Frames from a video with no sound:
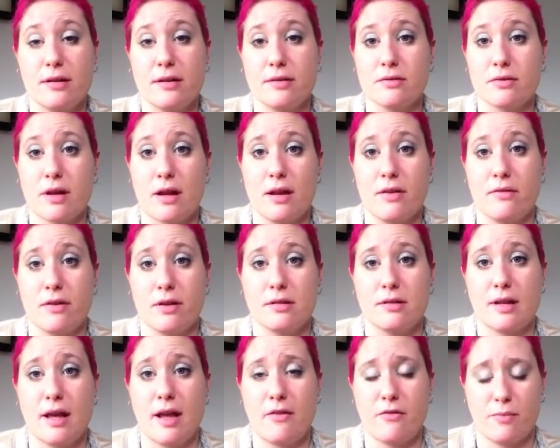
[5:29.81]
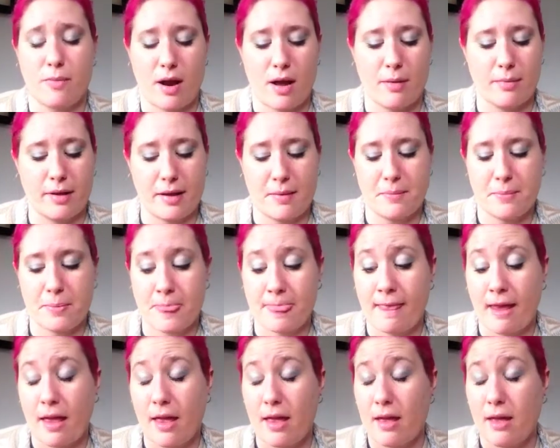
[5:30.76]
It was kind of unsafe, probably.
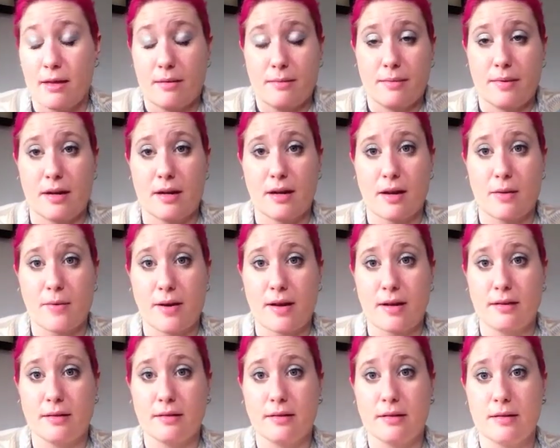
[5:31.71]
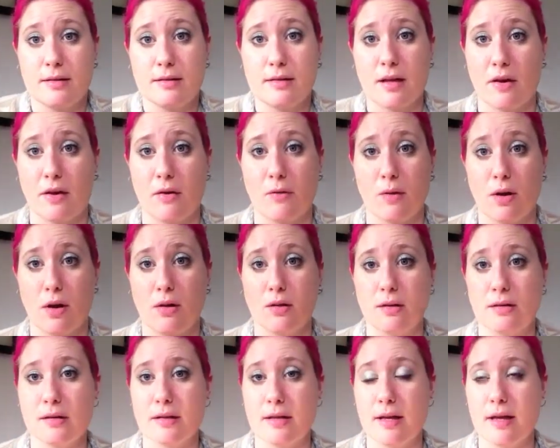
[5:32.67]
But anyway, it's how I
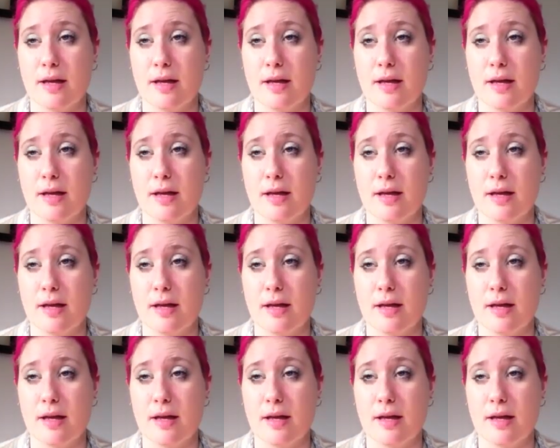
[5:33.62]
roll.